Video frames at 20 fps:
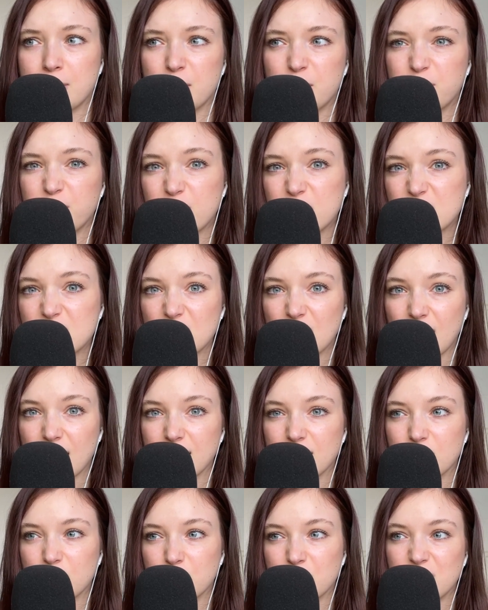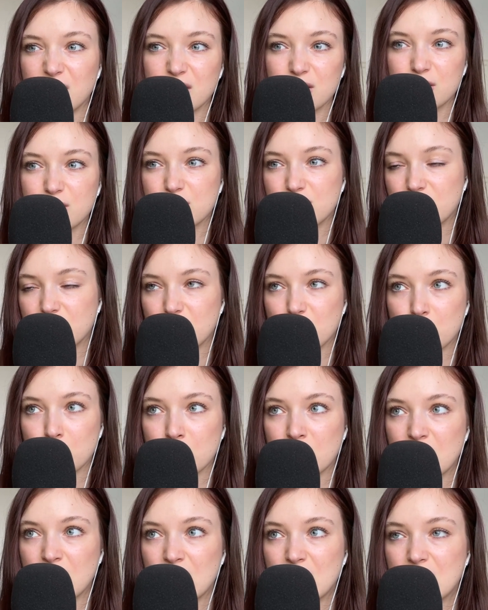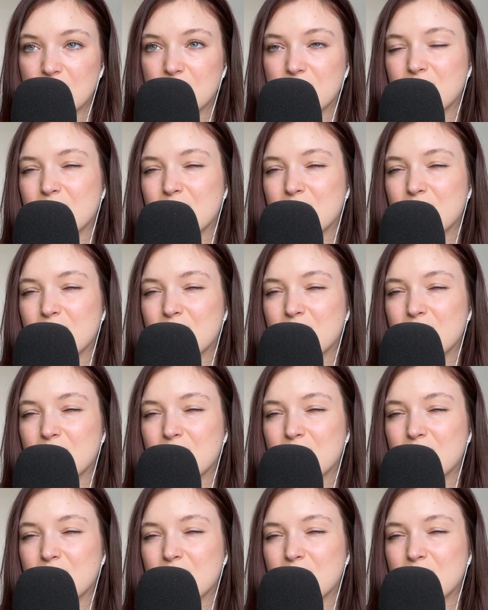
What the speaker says: move in together, or year 3,